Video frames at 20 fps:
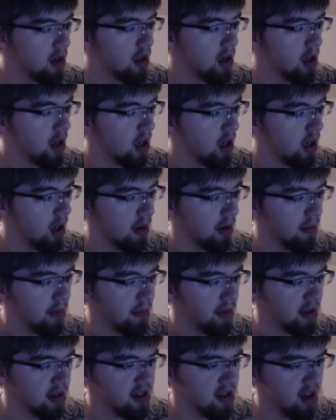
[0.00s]

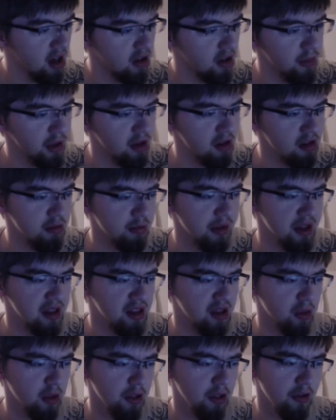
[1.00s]
But Sakura Miku's placed
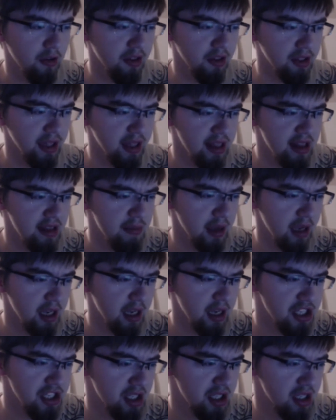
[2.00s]
so low on the list
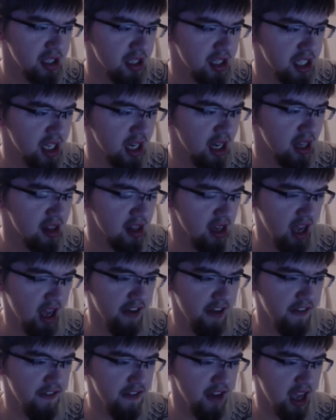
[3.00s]
because she doesn't
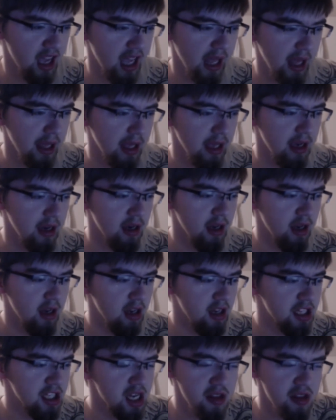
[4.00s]
really
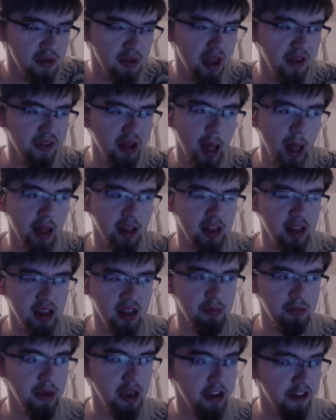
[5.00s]
have a lot to
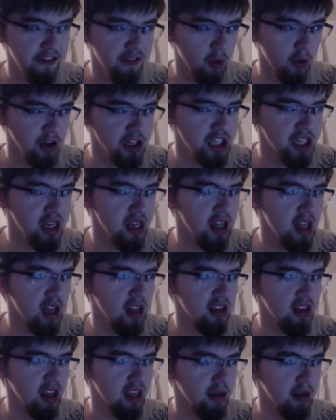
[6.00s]
speak for. She just
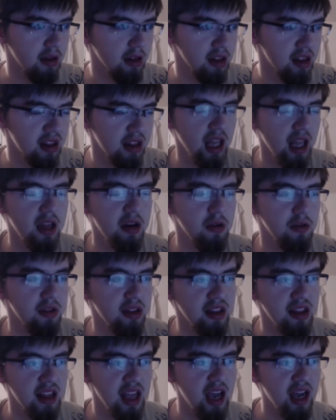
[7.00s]
has like standard
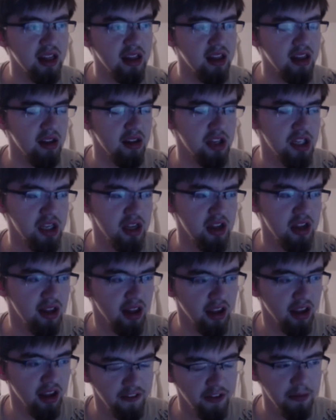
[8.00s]
stats. She has
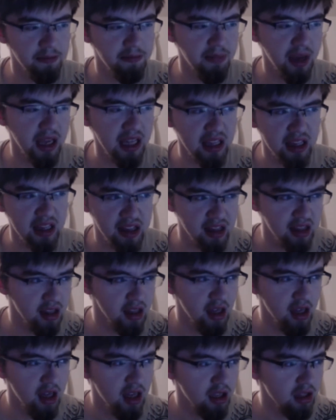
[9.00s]
like very base
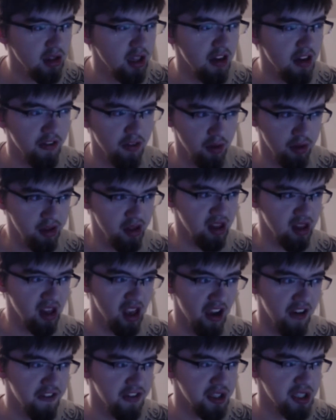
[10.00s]
level
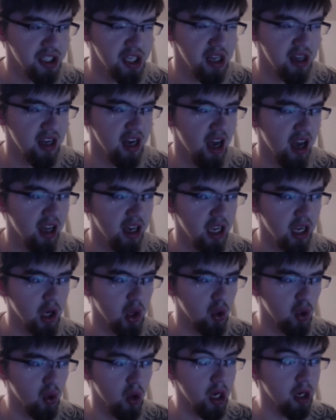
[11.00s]
stuff. She's not
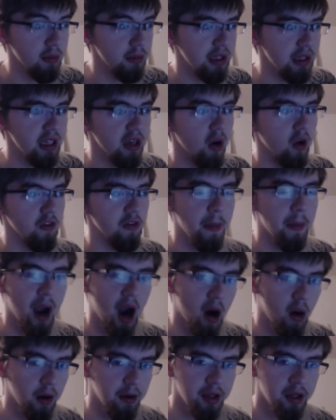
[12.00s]
incredibly
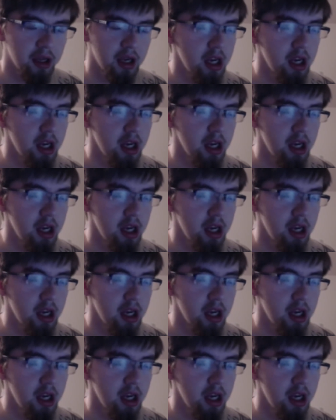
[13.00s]
overpowered.